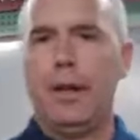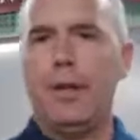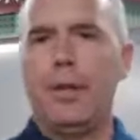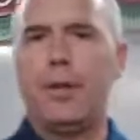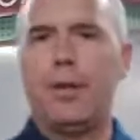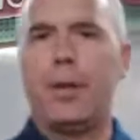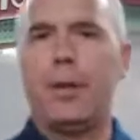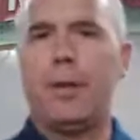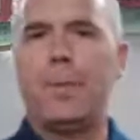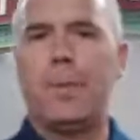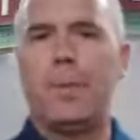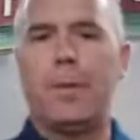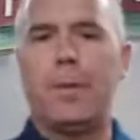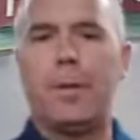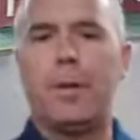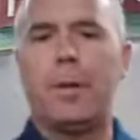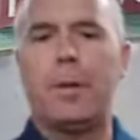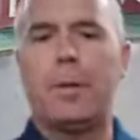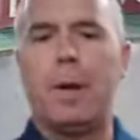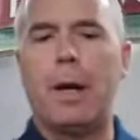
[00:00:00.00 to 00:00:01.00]
This is good
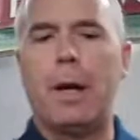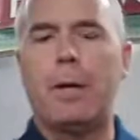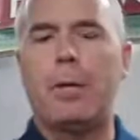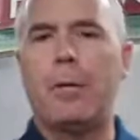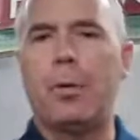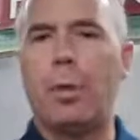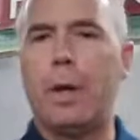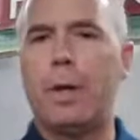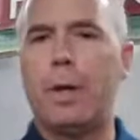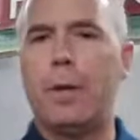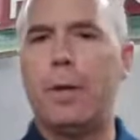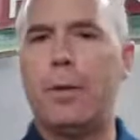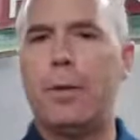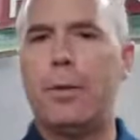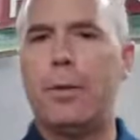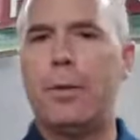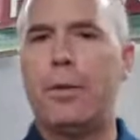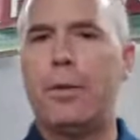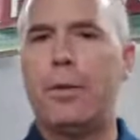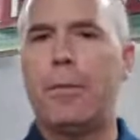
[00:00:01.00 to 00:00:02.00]
for around
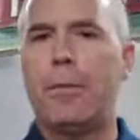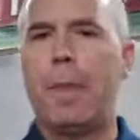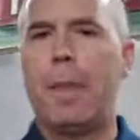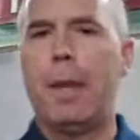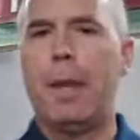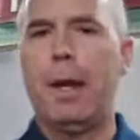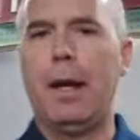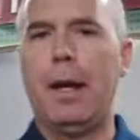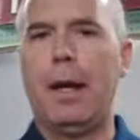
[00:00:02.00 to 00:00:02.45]
windows,